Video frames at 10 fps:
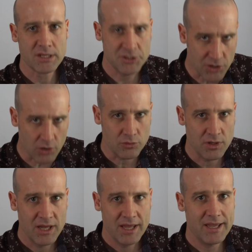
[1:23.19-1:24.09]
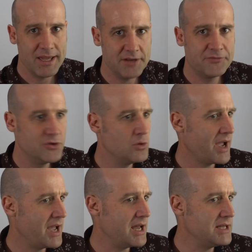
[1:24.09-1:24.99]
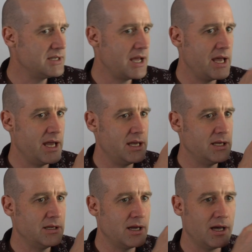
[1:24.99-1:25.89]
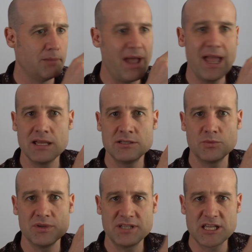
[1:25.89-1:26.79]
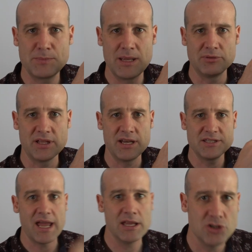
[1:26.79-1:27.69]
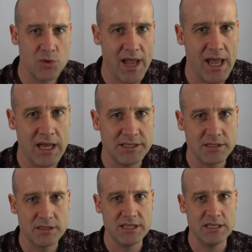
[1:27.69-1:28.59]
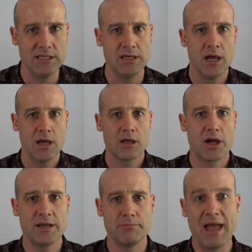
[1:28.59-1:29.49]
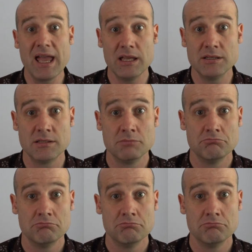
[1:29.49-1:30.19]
So if you had a band with six people in it and you had the kind of band